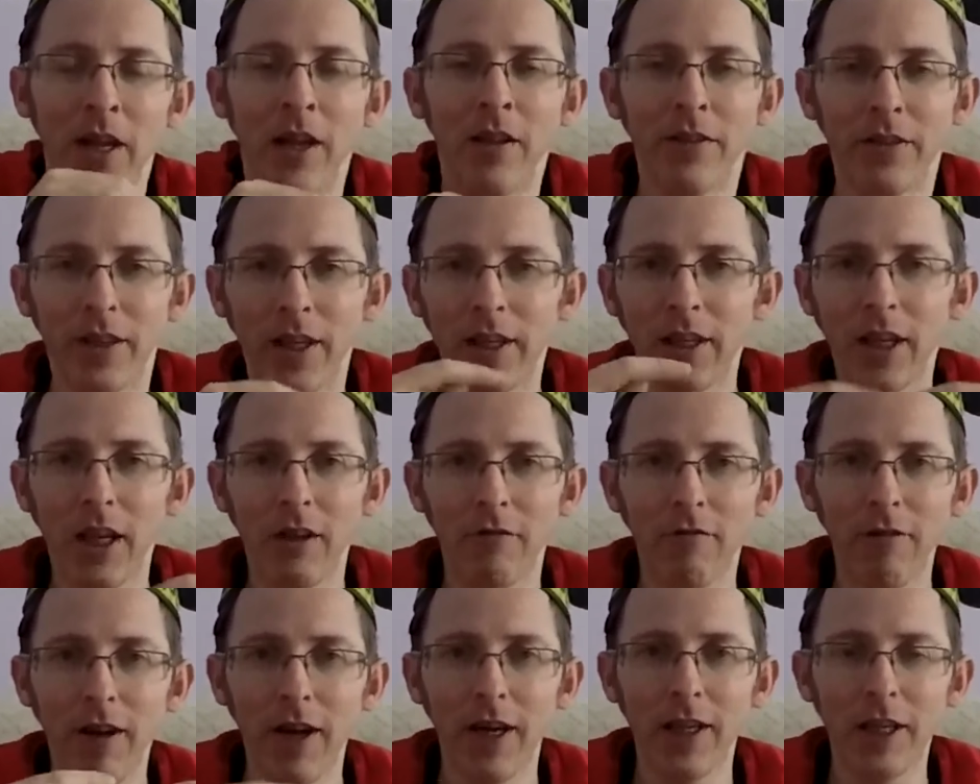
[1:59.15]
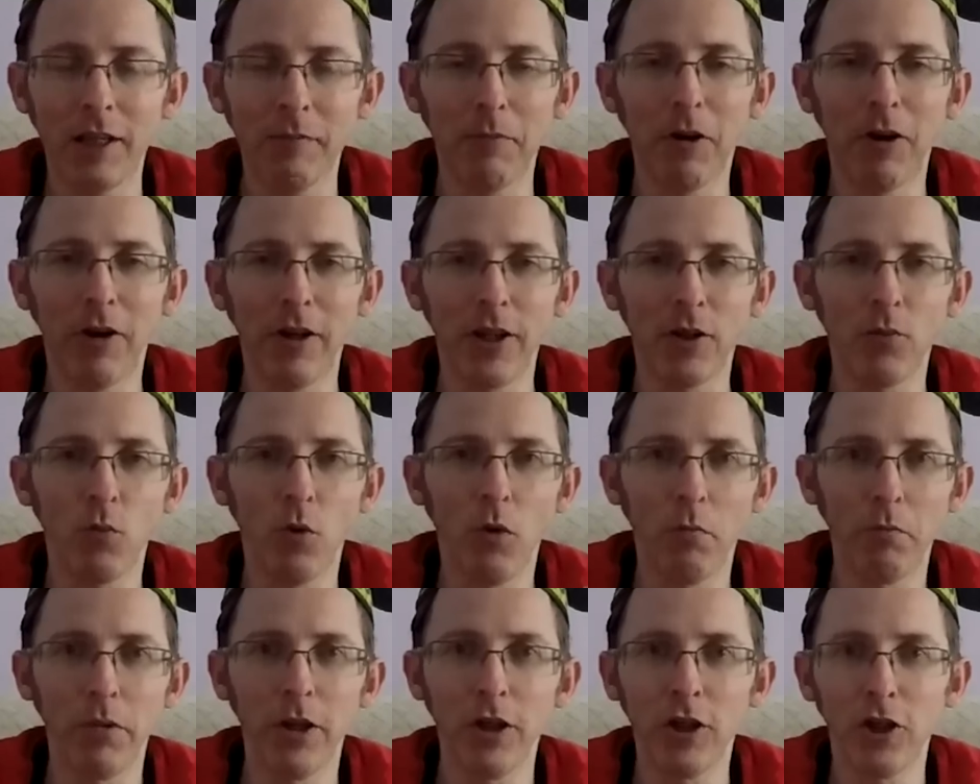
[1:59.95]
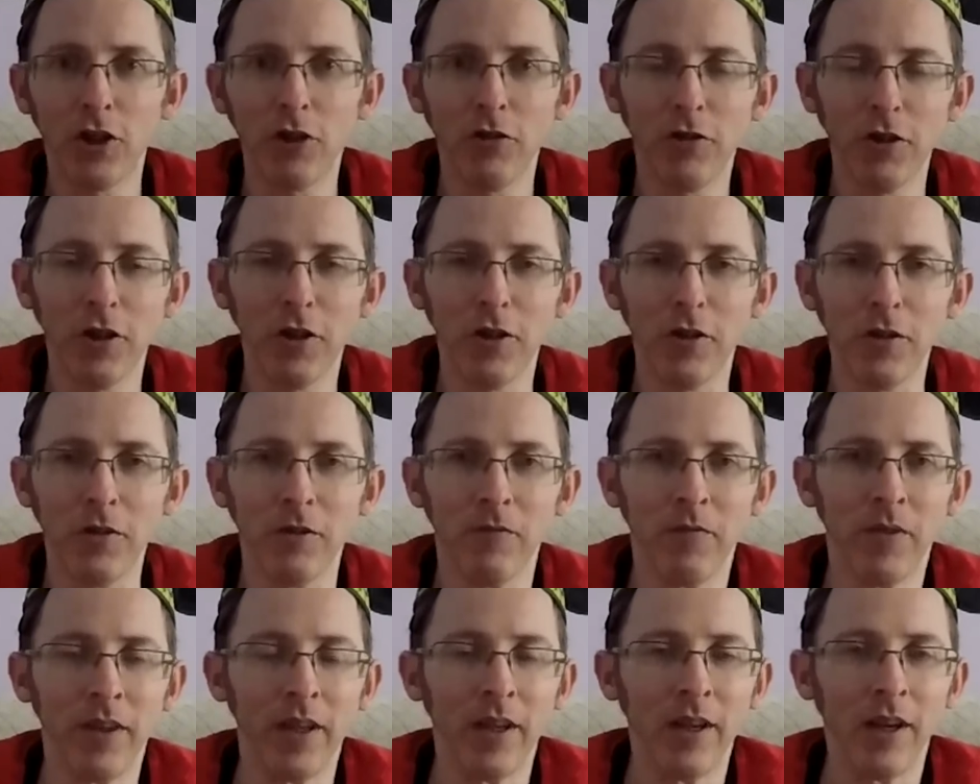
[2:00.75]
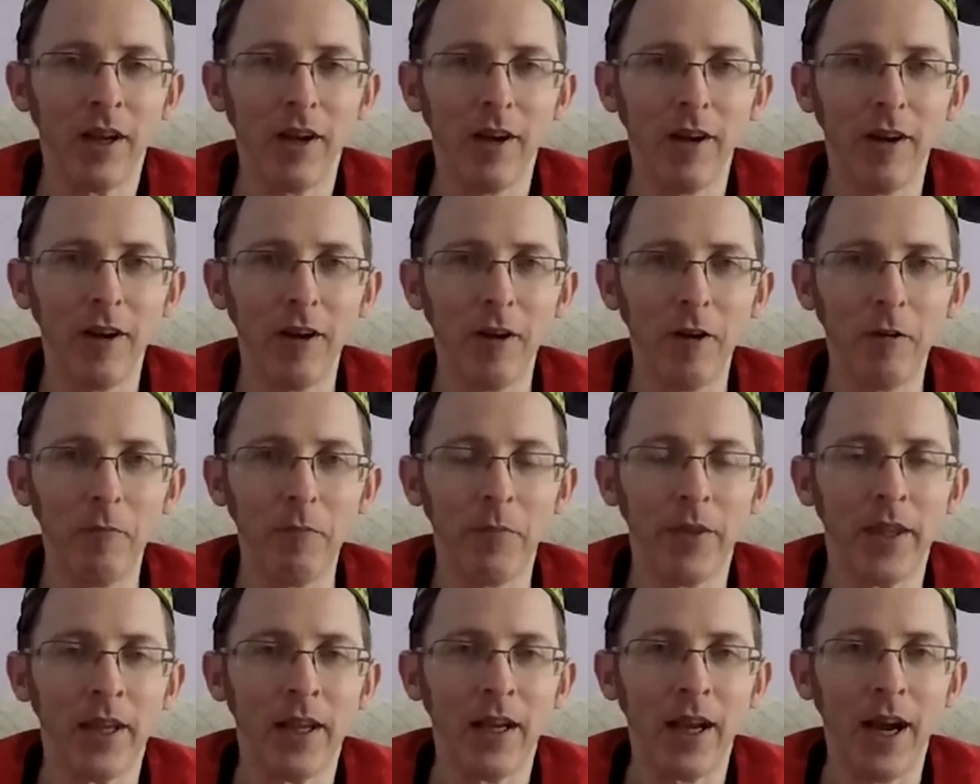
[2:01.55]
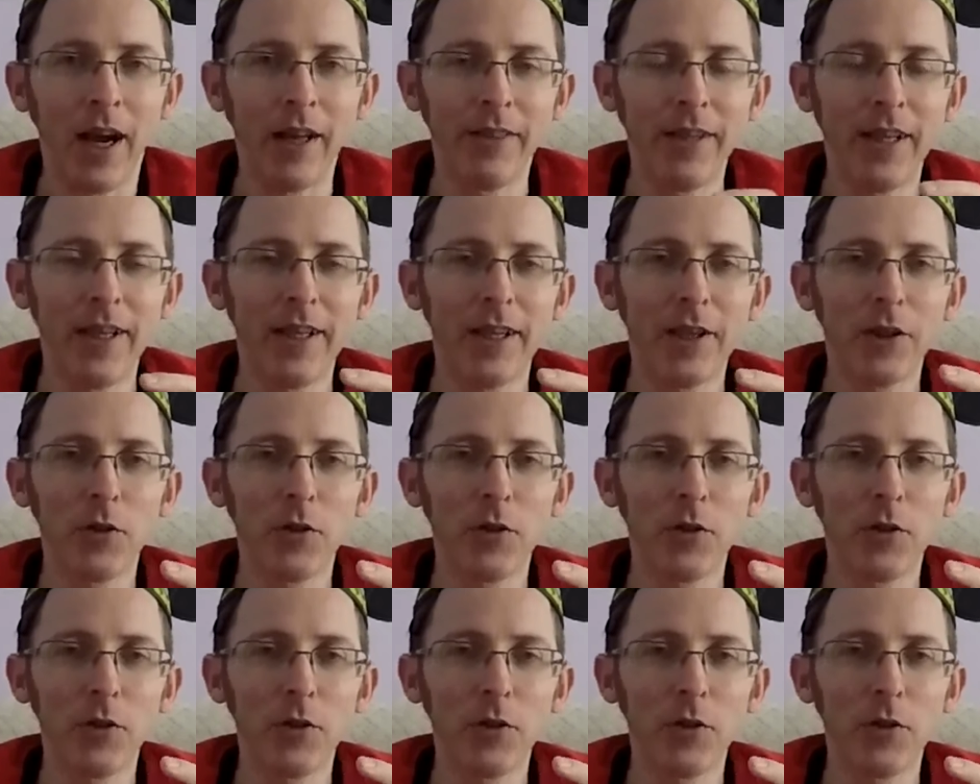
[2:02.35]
Then they randomise what bits you do, and then there's